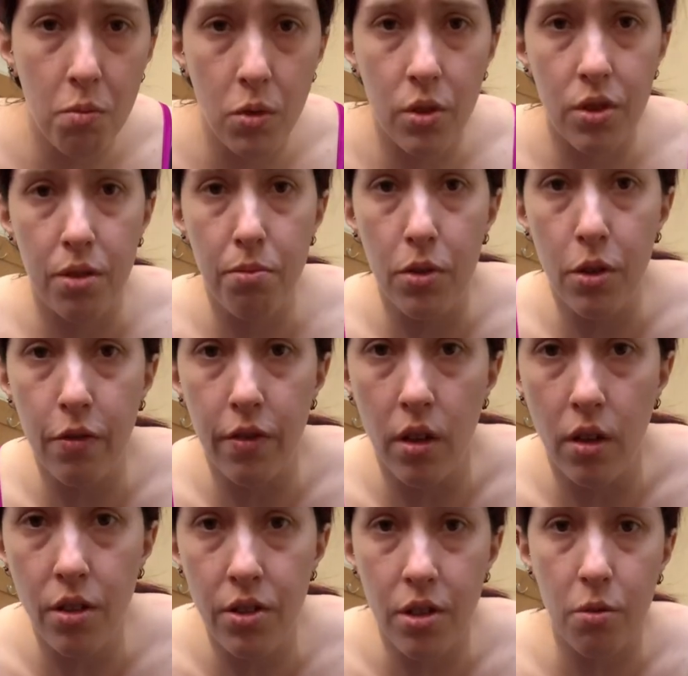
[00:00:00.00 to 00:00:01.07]
want to move
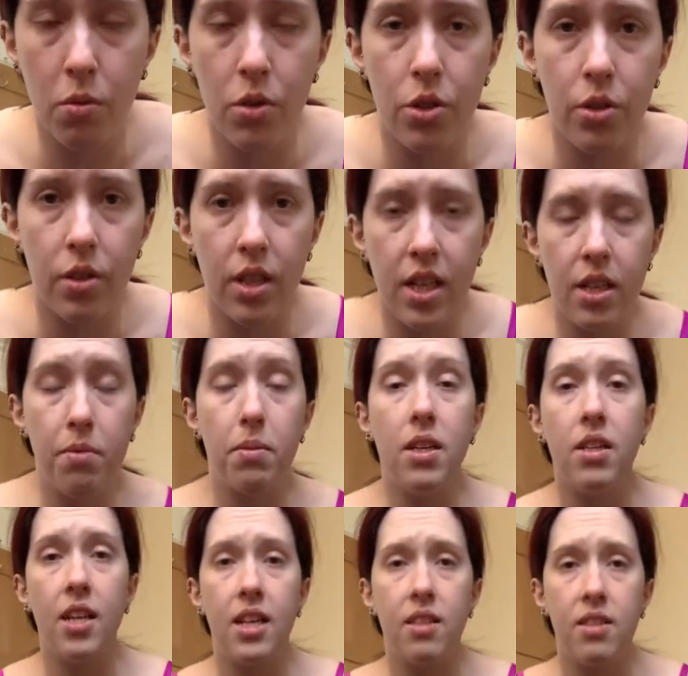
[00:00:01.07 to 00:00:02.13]
on, so once you're there, the
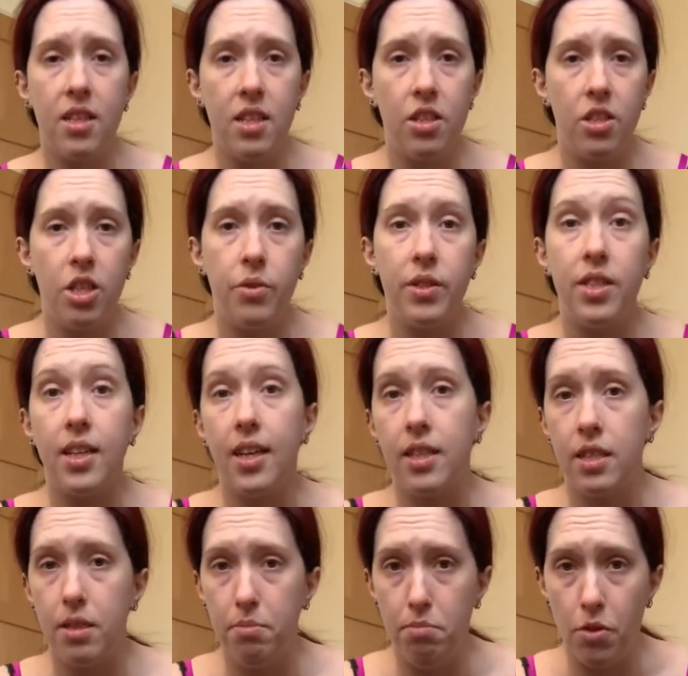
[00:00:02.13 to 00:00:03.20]
next thing to do is to add
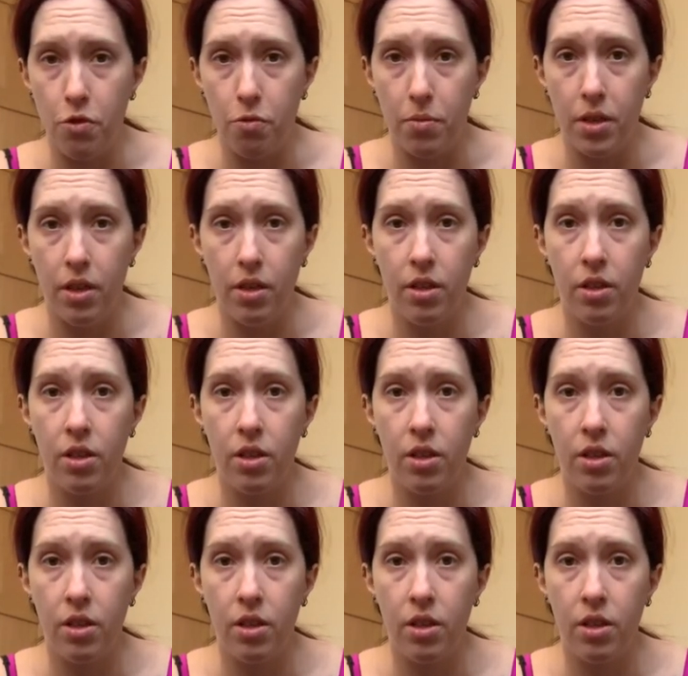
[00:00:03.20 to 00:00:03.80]
some movement.